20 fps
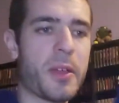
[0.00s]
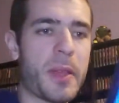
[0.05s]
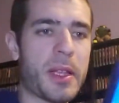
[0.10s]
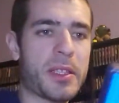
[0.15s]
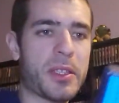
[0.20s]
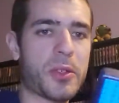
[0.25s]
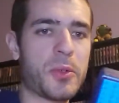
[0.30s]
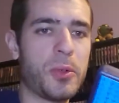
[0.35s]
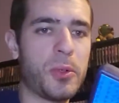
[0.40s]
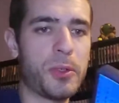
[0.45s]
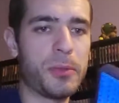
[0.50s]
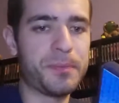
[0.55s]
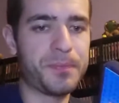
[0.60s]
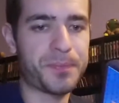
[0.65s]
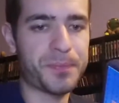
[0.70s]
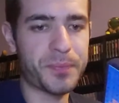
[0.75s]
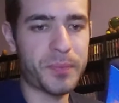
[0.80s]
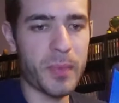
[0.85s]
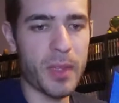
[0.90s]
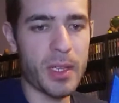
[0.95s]
That's cool.
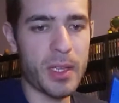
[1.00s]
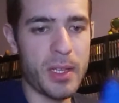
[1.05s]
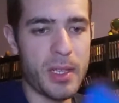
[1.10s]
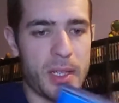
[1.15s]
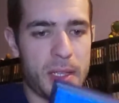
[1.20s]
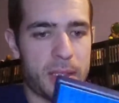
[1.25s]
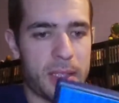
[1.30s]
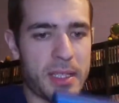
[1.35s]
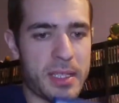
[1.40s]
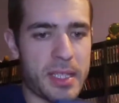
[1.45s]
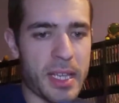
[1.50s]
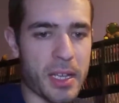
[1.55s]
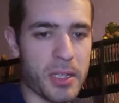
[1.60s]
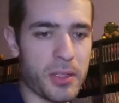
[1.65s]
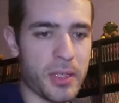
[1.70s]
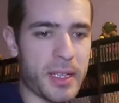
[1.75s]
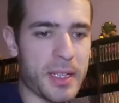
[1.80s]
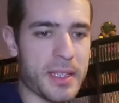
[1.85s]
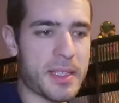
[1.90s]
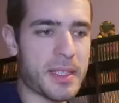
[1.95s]
Let's take a
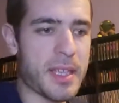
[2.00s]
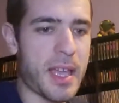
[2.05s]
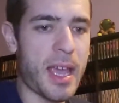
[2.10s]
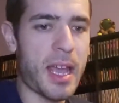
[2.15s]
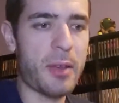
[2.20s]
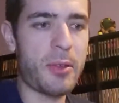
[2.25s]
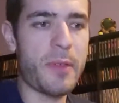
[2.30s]
look inside.